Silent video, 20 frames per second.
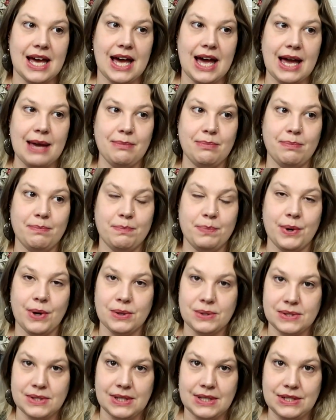I
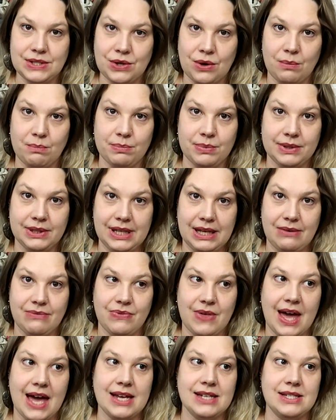personally don't
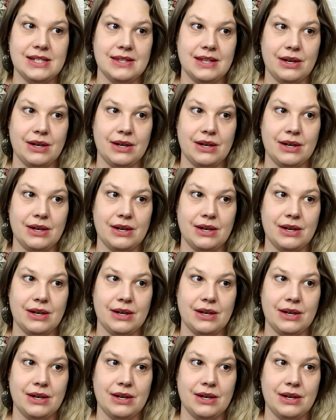believe that.